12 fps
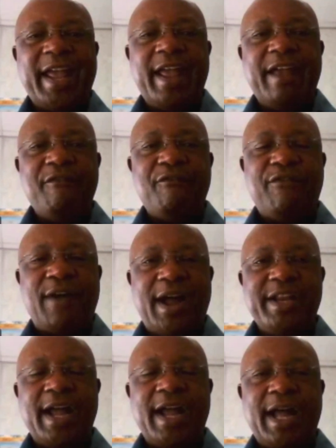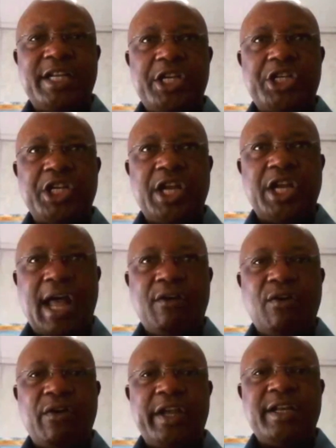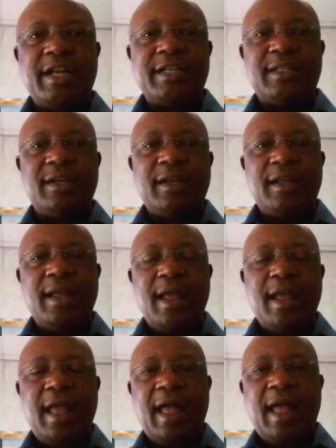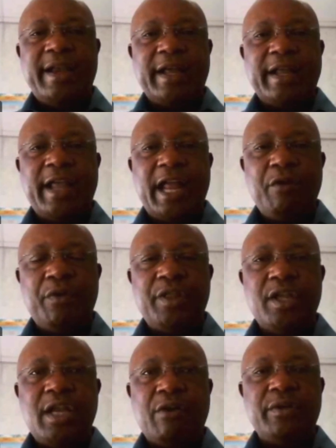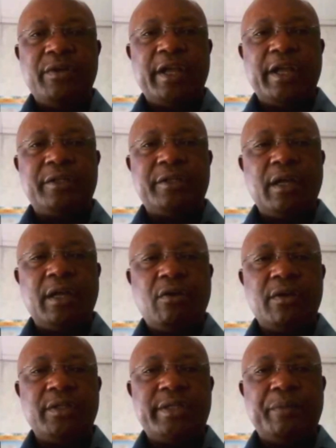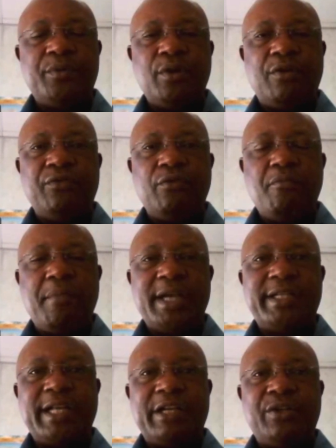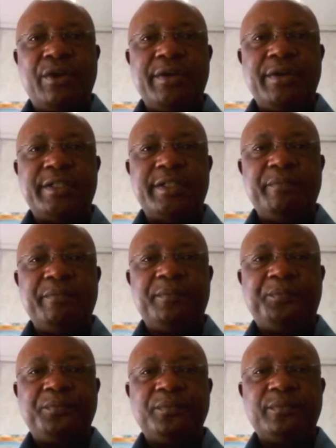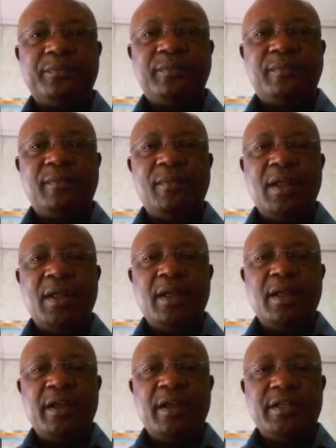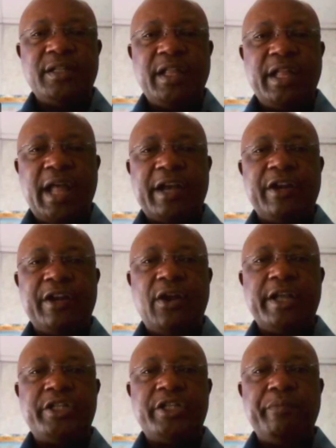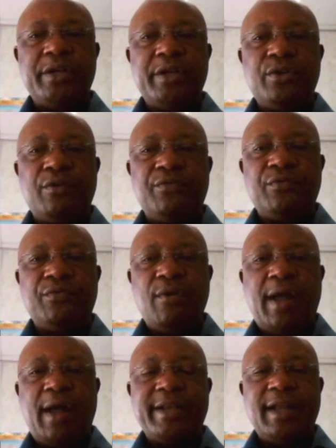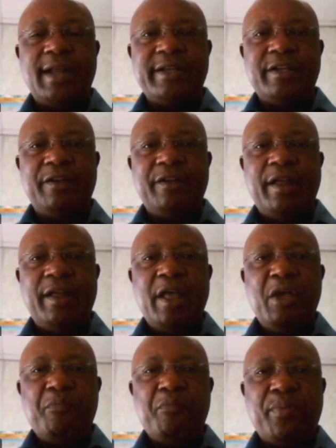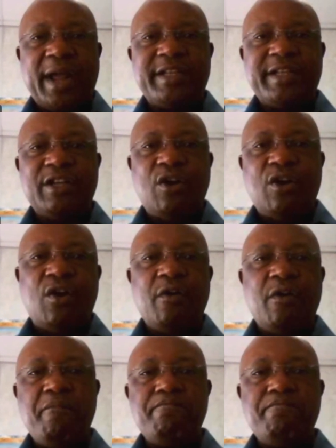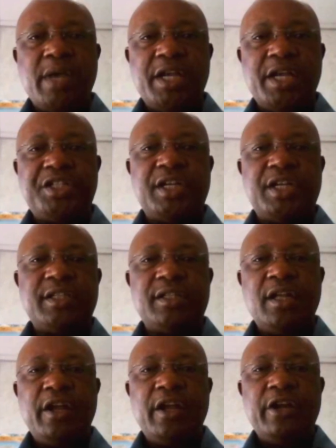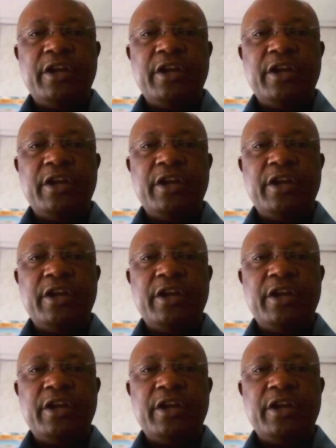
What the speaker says: the value addition agro industry, and again within the context concept of multisectoralism, is the acknowledgement of and the practical measures